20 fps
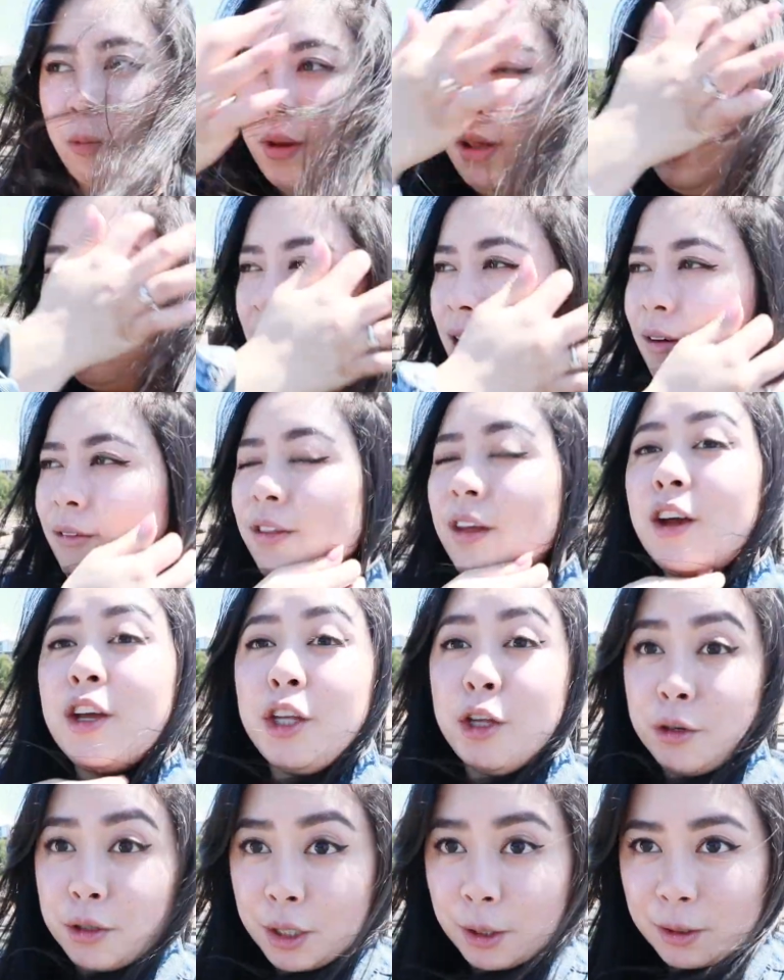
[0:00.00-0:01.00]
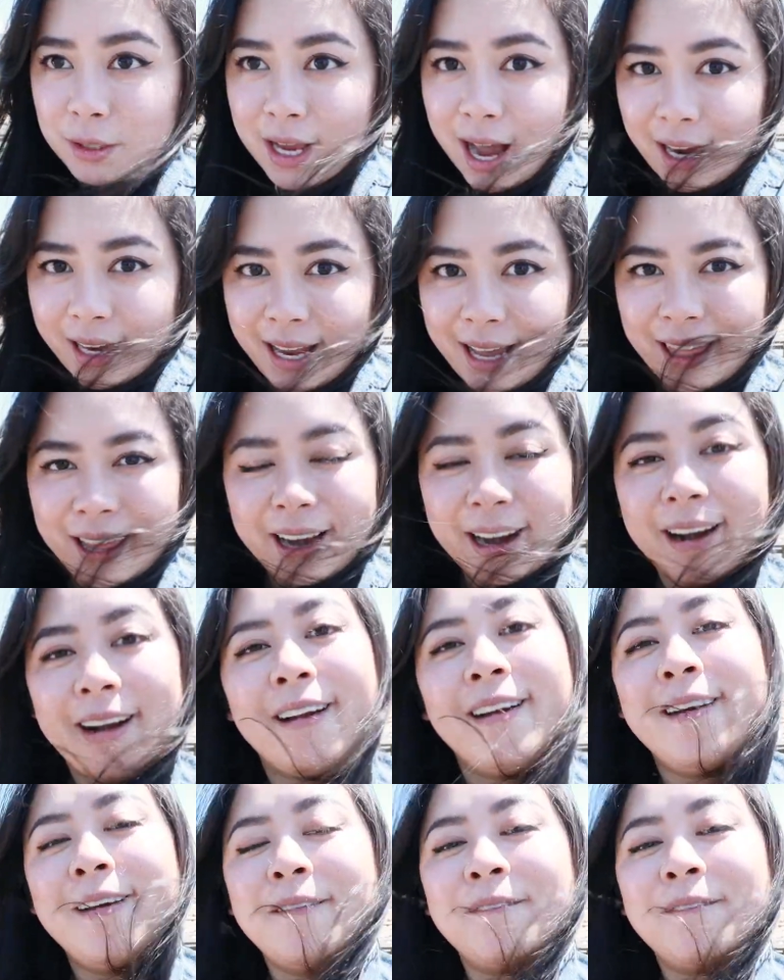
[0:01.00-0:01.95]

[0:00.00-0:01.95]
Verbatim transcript: We love the yuzu sake there.